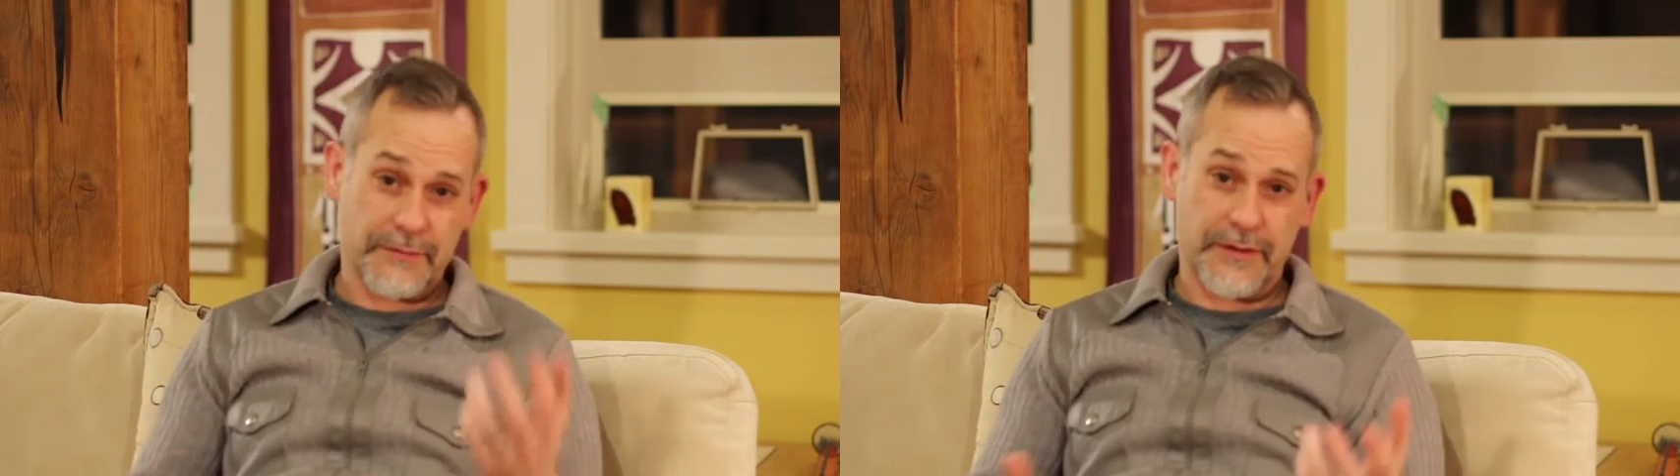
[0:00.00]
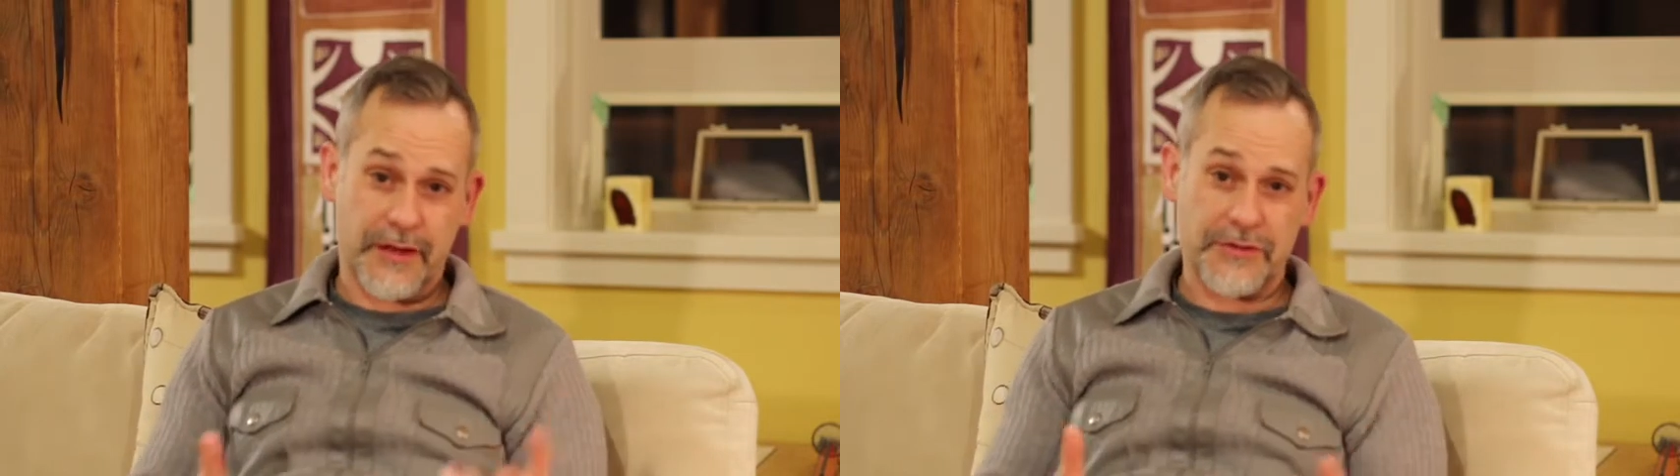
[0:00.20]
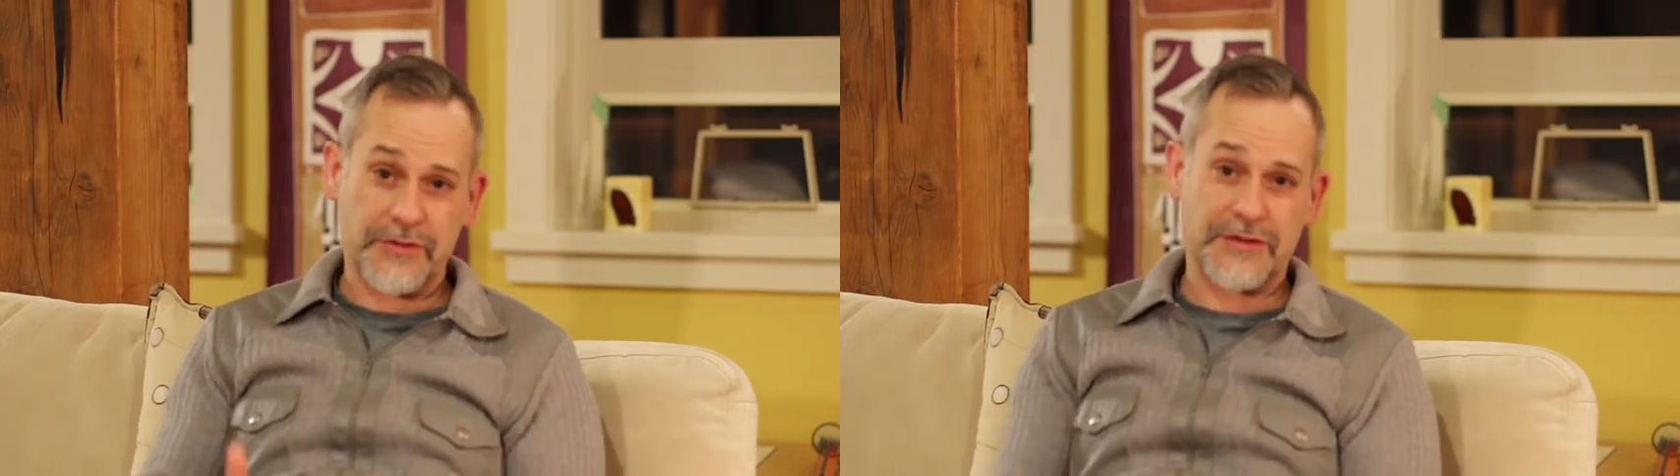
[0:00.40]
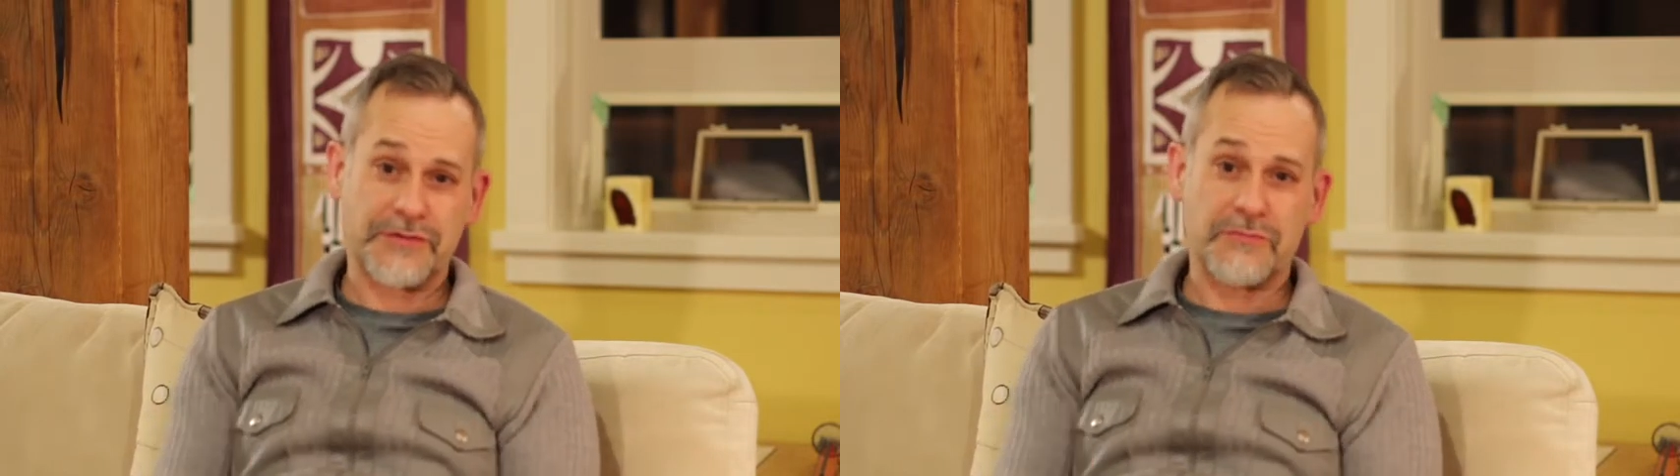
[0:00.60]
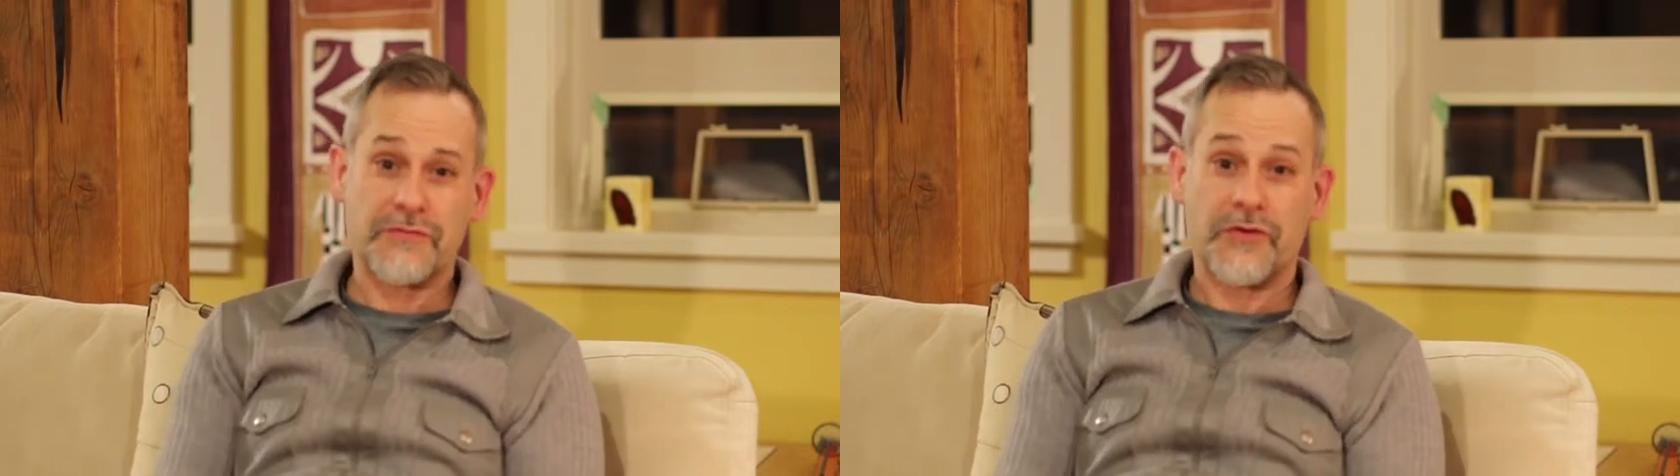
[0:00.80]
Yeah, you need
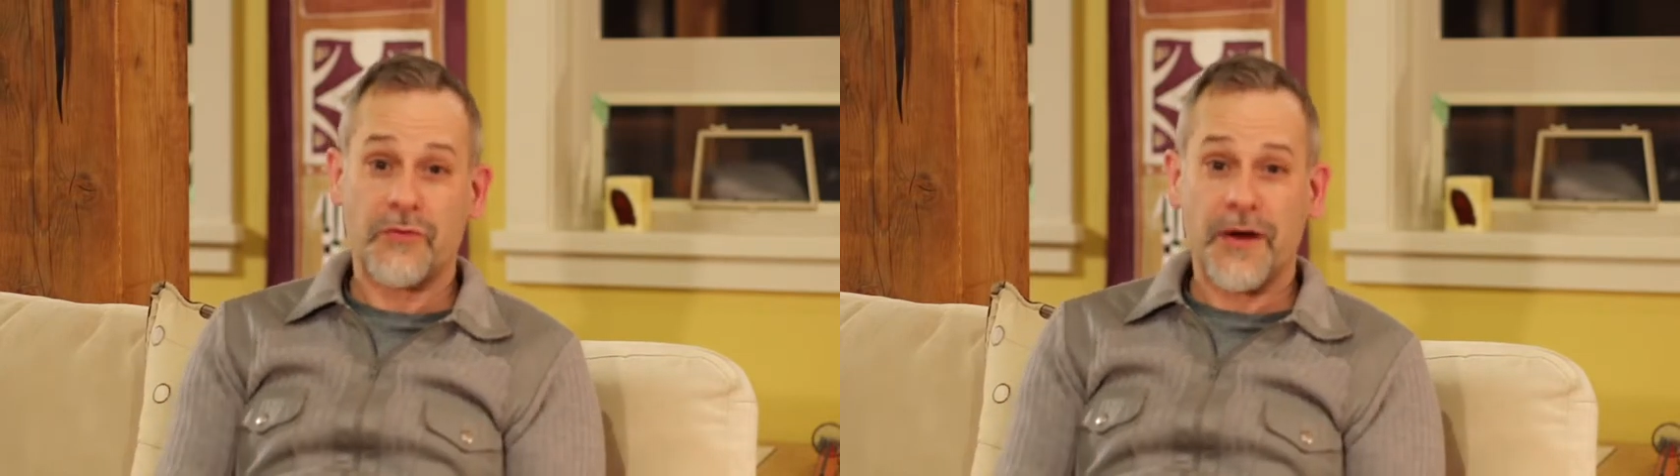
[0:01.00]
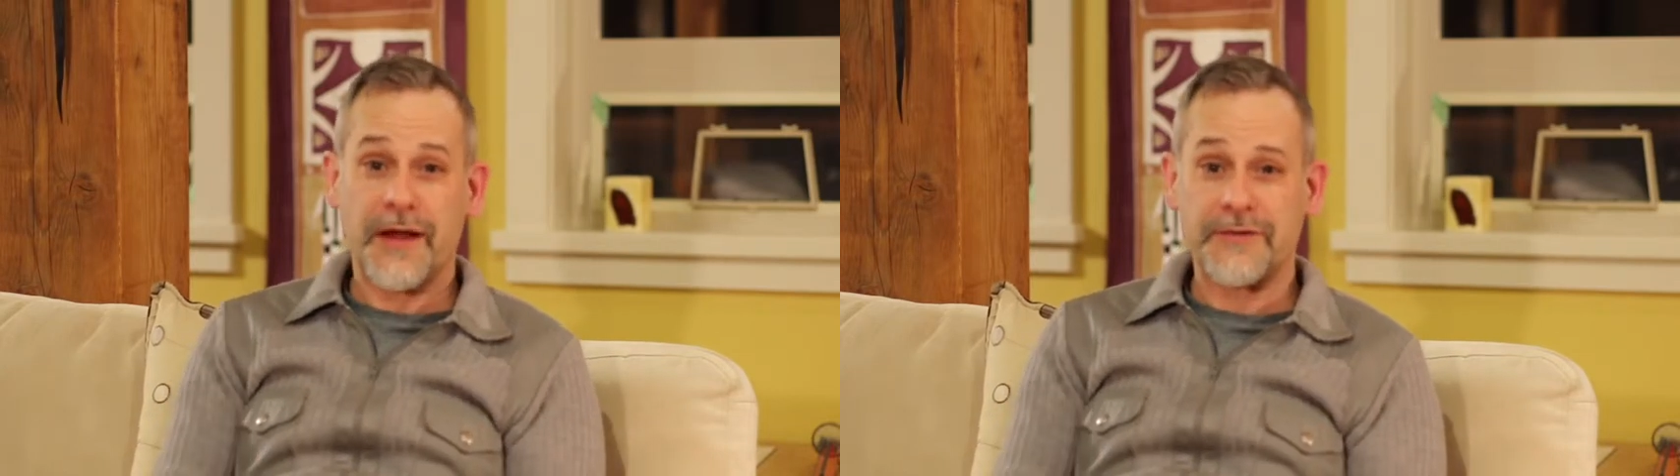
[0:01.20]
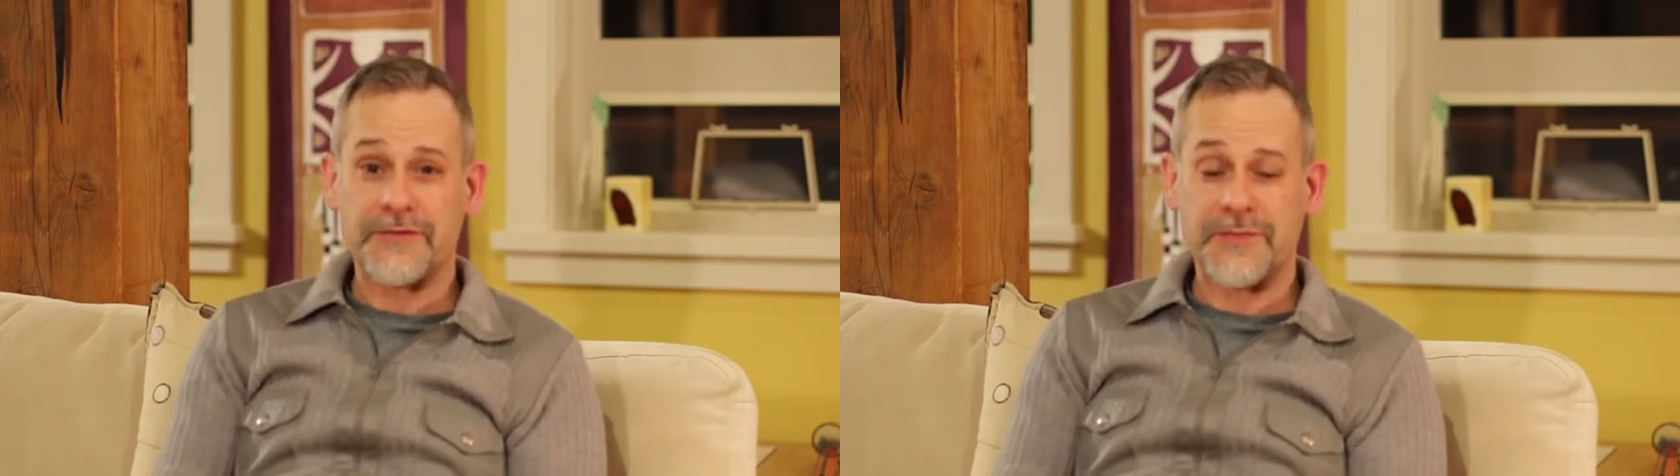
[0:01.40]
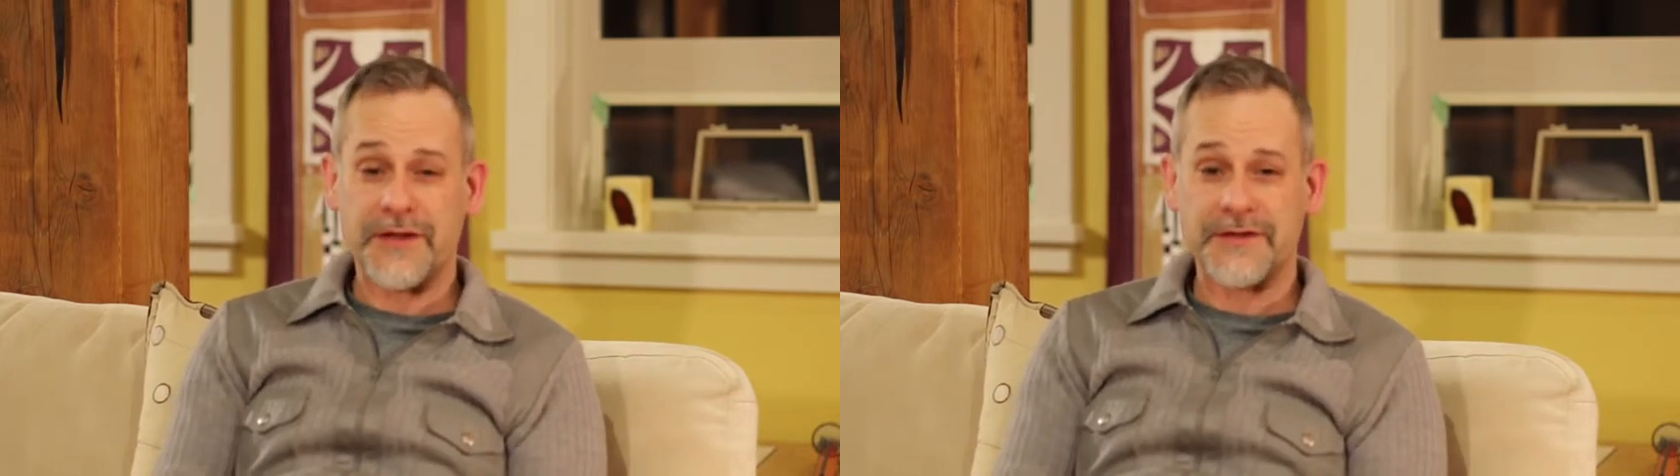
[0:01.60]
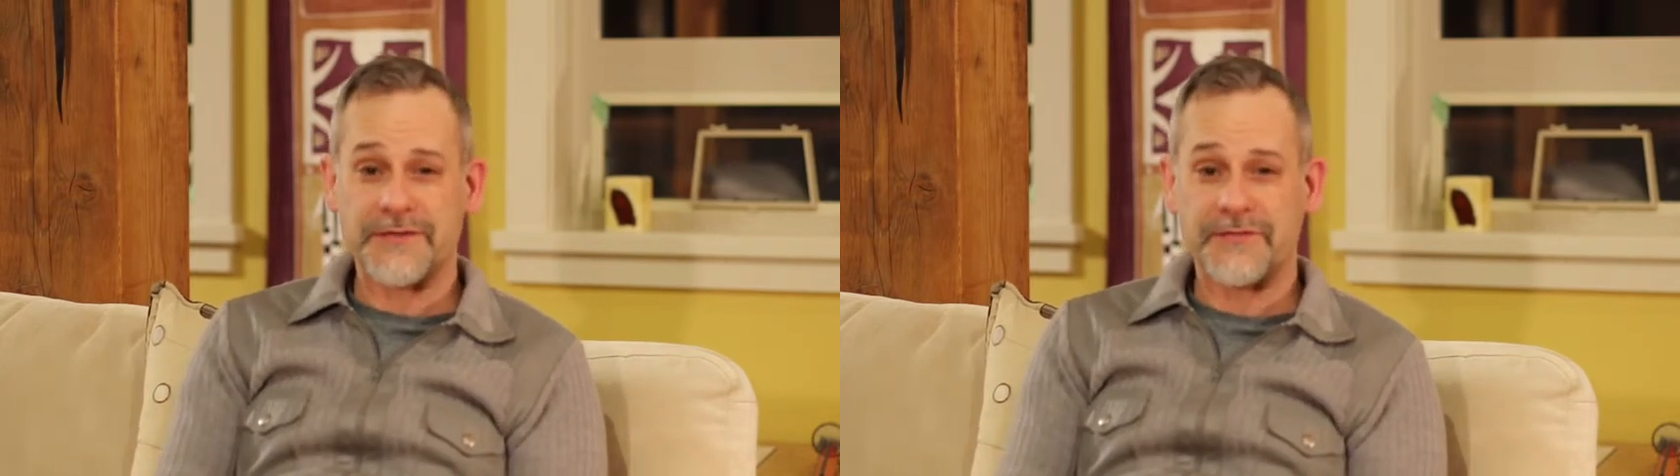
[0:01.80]
to move it around
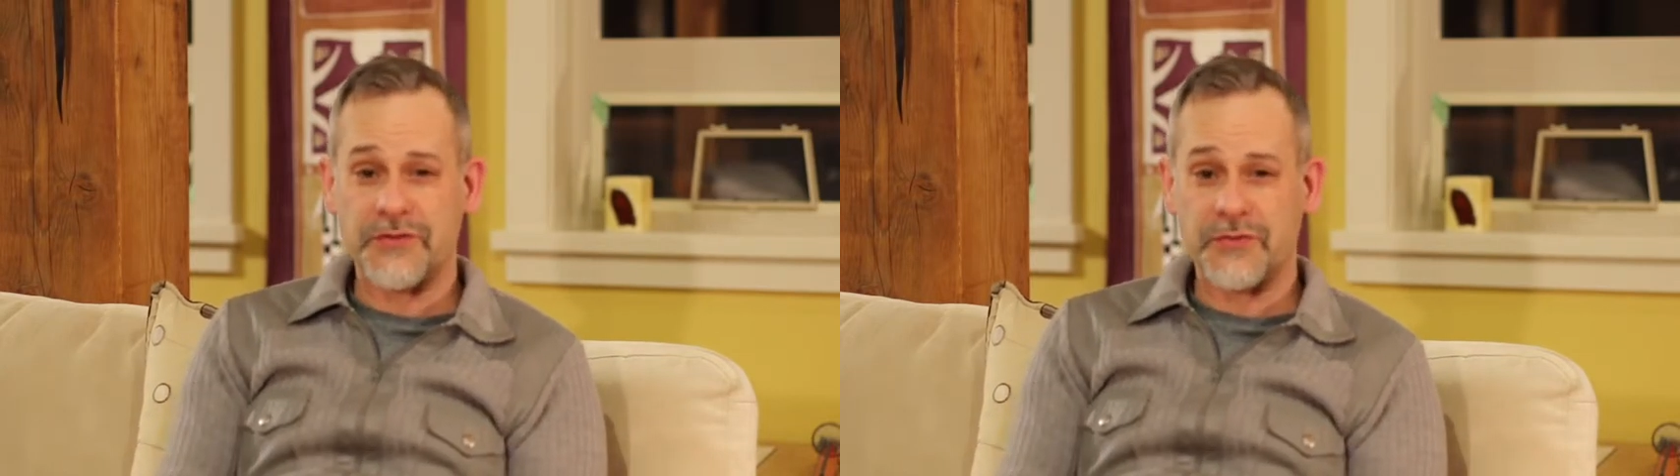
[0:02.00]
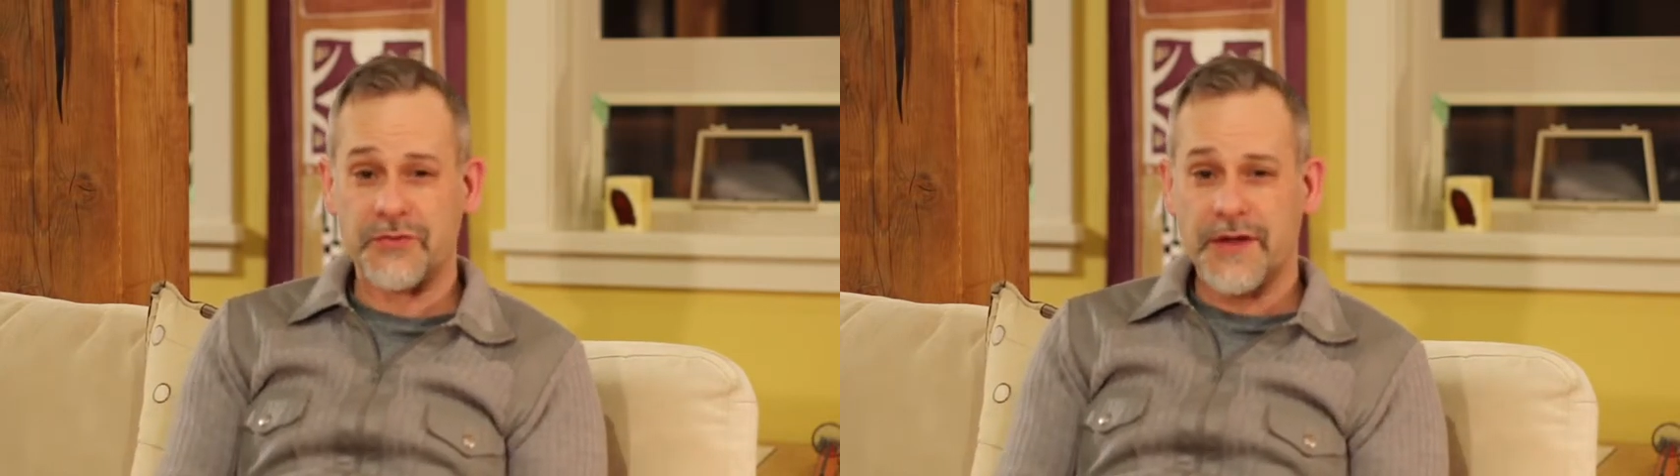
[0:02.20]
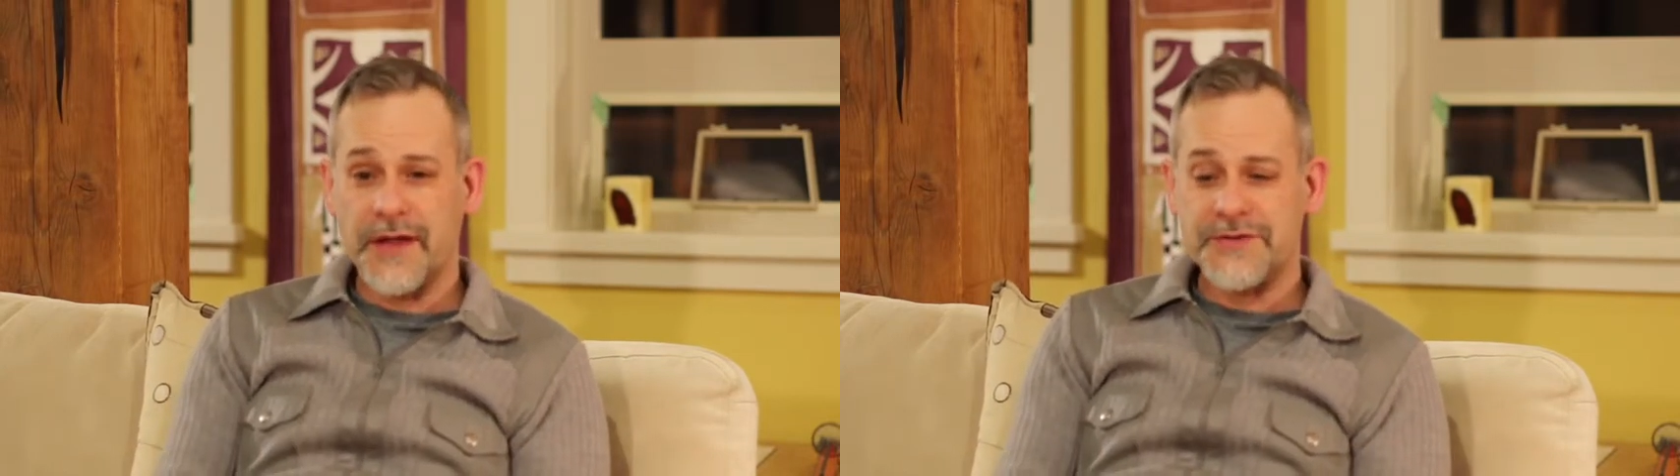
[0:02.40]
because if you